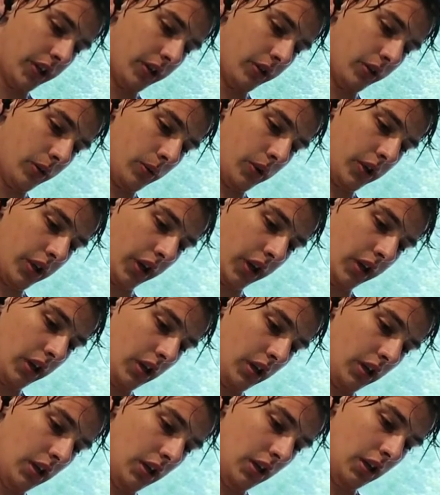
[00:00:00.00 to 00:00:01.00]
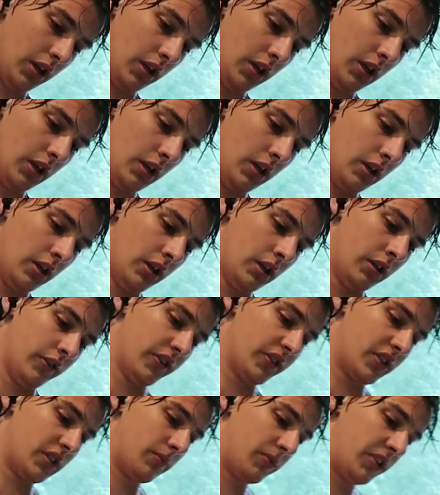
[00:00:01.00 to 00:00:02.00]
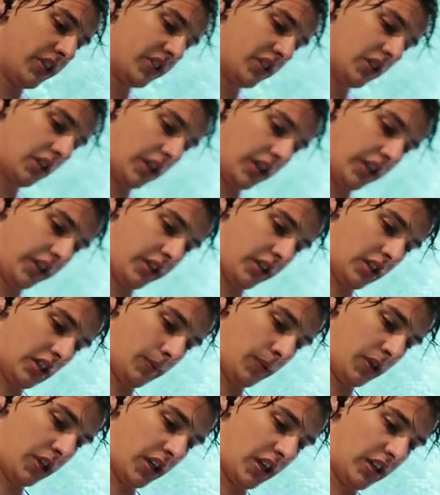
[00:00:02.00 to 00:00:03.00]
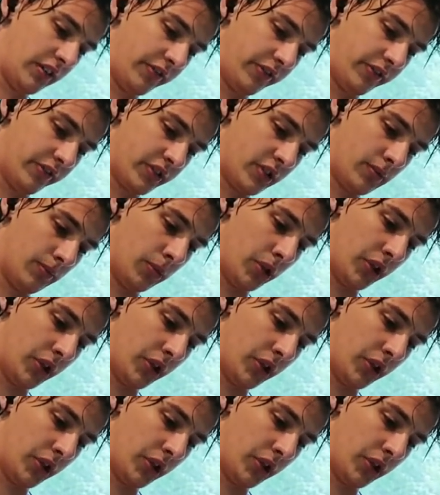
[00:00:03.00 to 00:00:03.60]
and after the 12 week period. Now personally for me, I